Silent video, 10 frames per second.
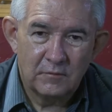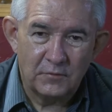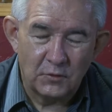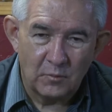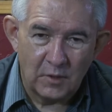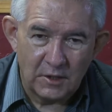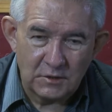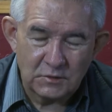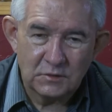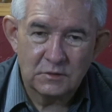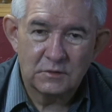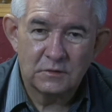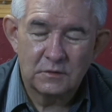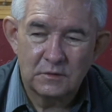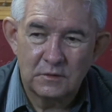few months,
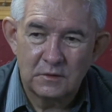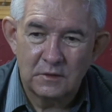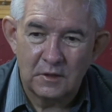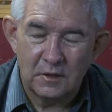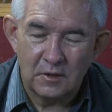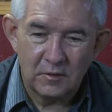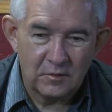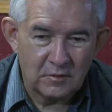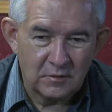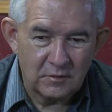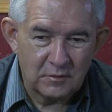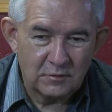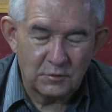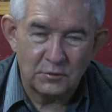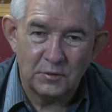or
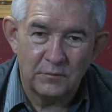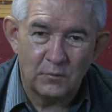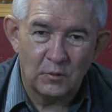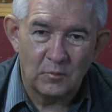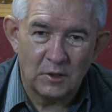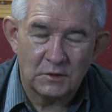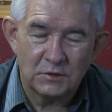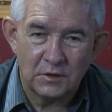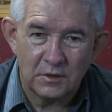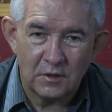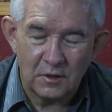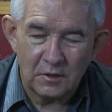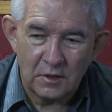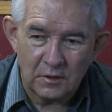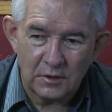2 to 4 months,
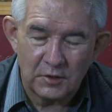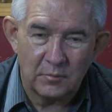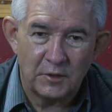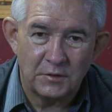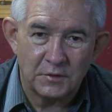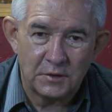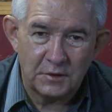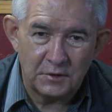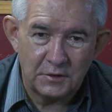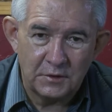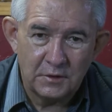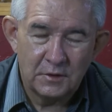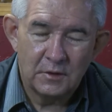are going to be the key,